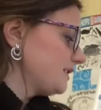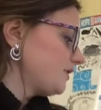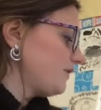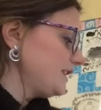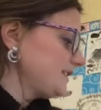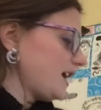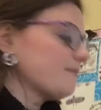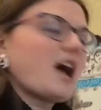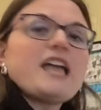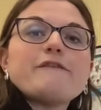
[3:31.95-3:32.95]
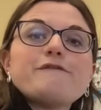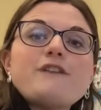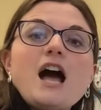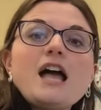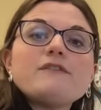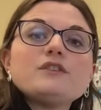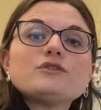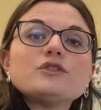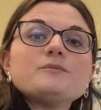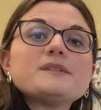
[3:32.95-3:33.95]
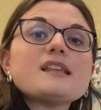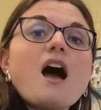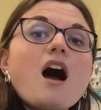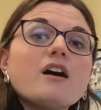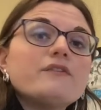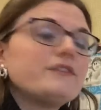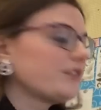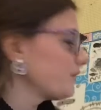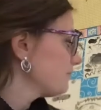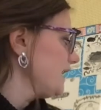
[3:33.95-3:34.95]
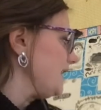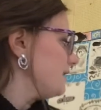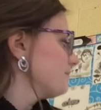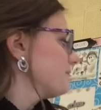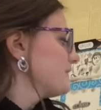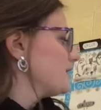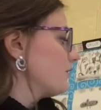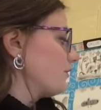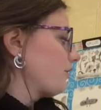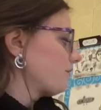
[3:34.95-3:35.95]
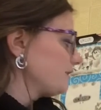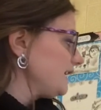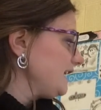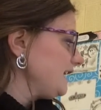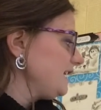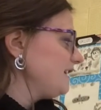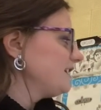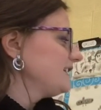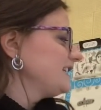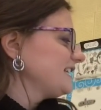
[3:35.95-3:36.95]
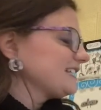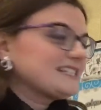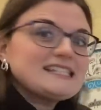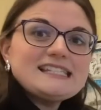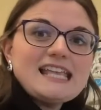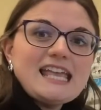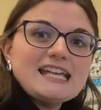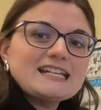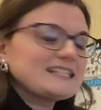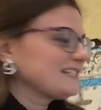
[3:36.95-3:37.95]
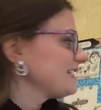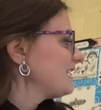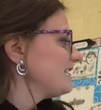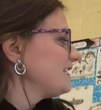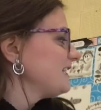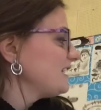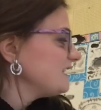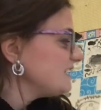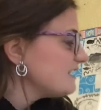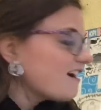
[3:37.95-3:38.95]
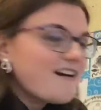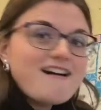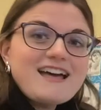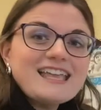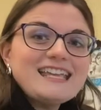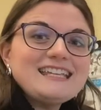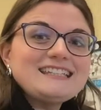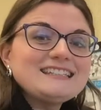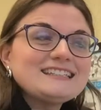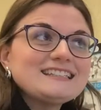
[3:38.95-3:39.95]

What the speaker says: So this time I have 5 groups of 3. So 3, 6, 9, 10,